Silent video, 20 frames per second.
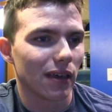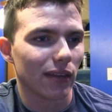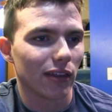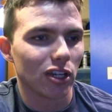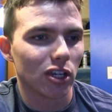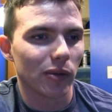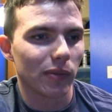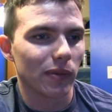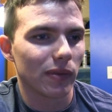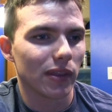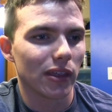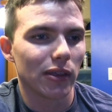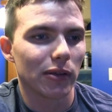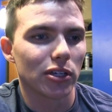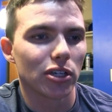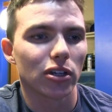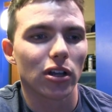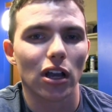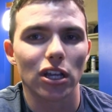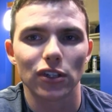They
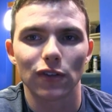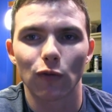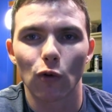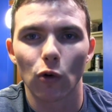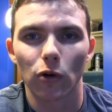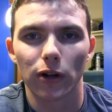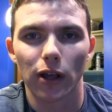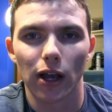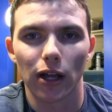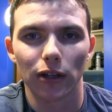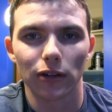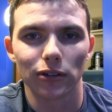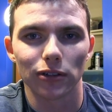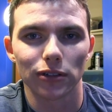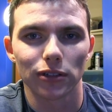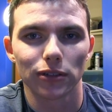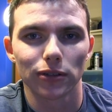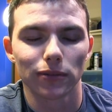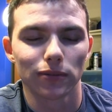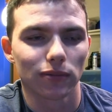should cost
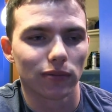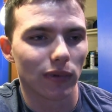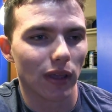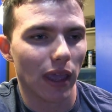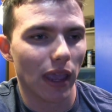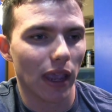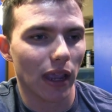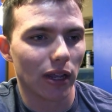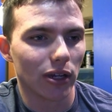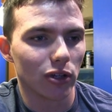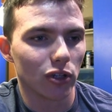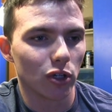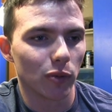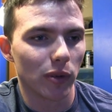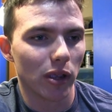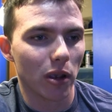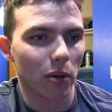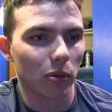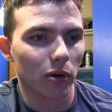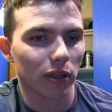$4, and you should
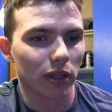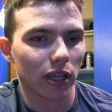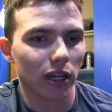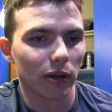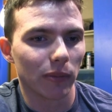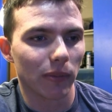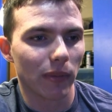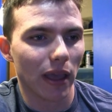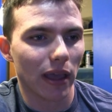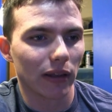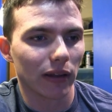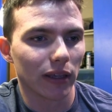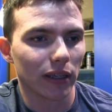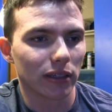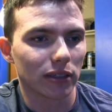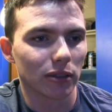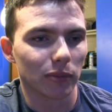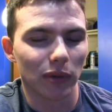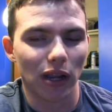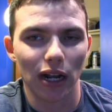be able to get them at
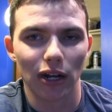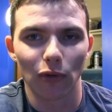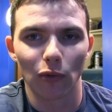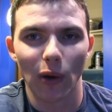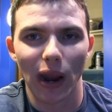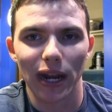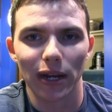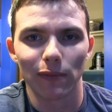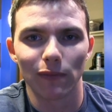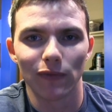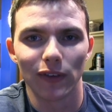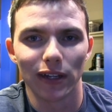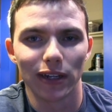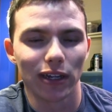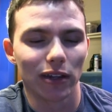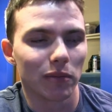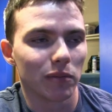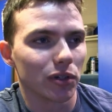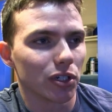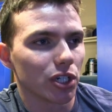like some kind of random
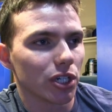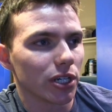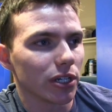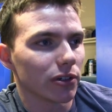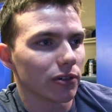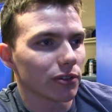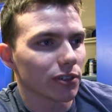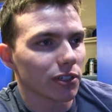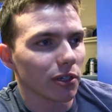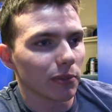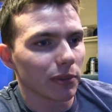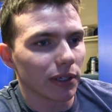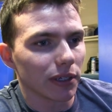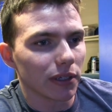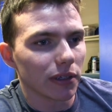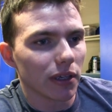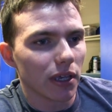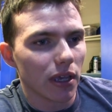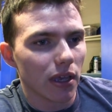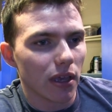vending machine or
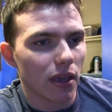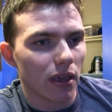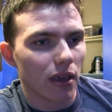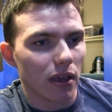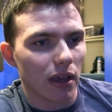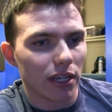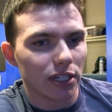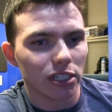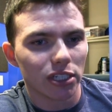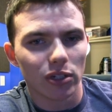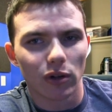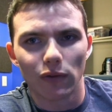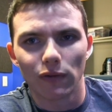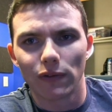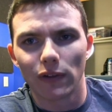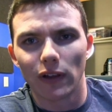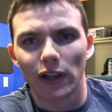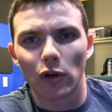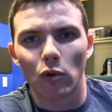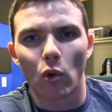something. I just don't
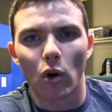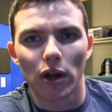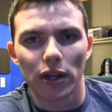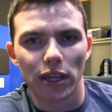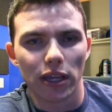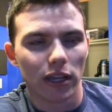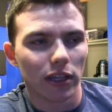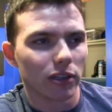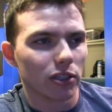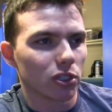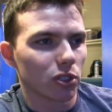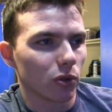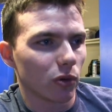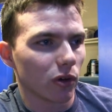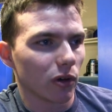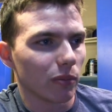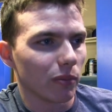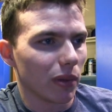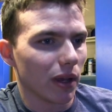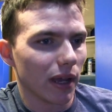feel like walking in the
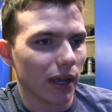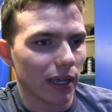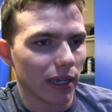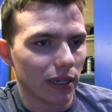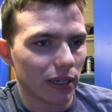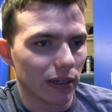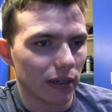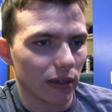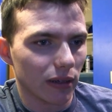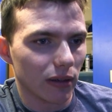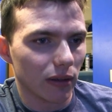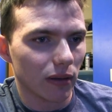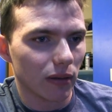store and buying it.